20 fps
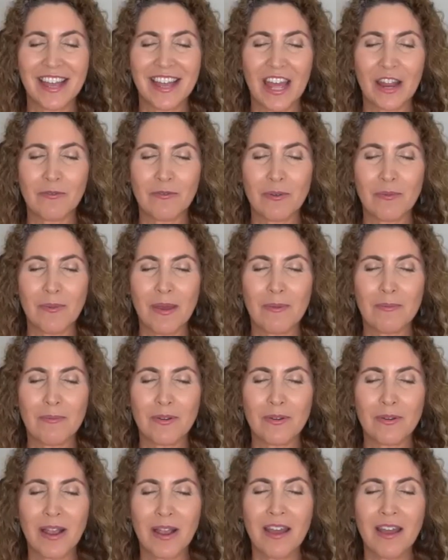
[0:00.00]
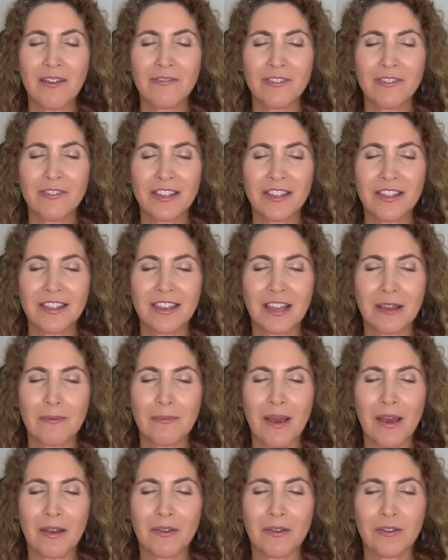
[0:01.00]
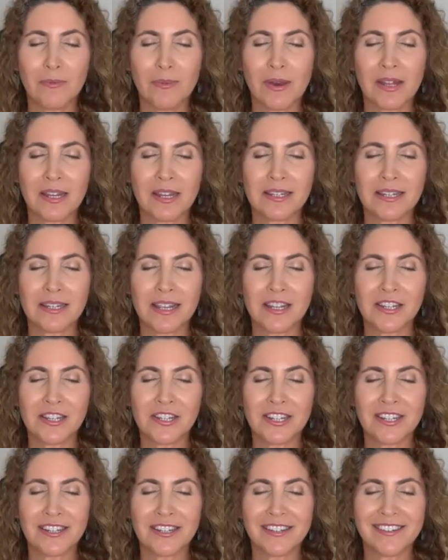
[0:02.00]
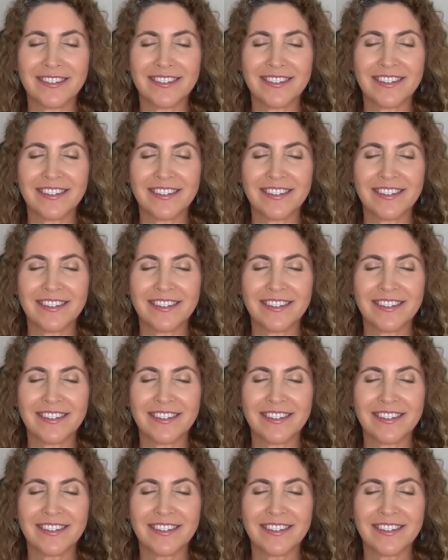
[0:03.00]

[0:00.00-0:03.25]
And remember everything about your meditation.